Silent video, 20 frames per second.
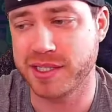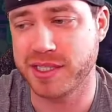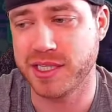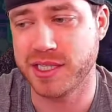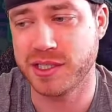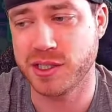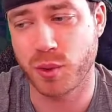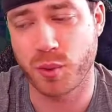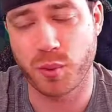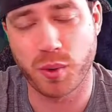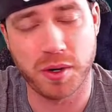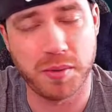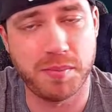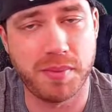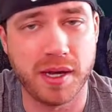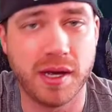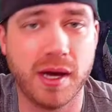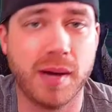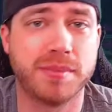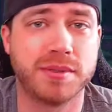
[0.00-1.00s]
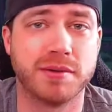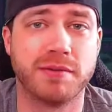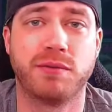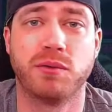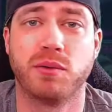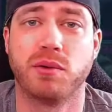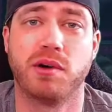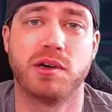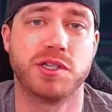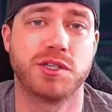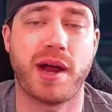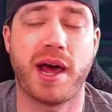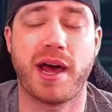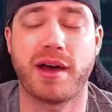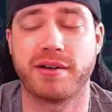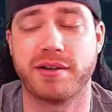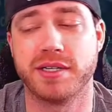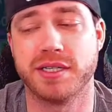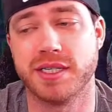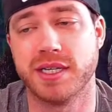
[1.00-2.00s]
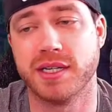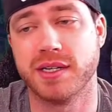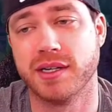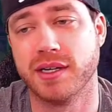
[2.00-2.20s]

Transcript: So we'd be up to 400 accuracy.